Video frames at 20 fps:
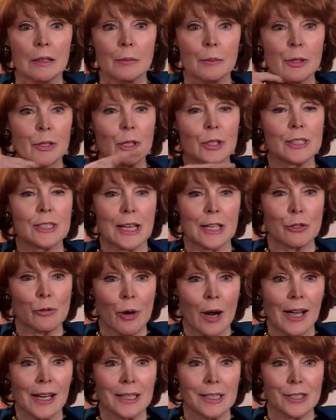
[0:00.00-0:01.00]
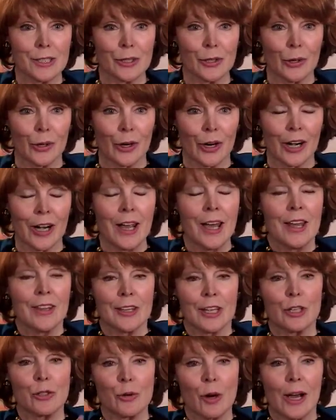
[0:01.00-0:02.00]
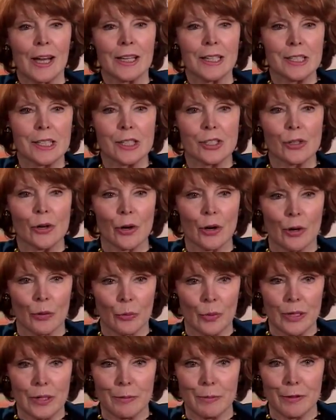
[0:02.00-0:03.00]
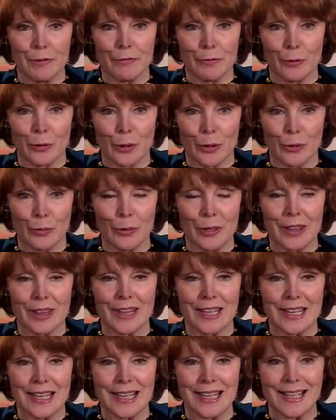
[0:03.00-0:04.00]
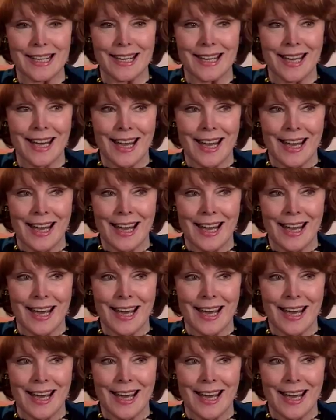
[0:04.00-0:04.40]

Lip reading: Because they tried a scar. They tried a scar a week before with the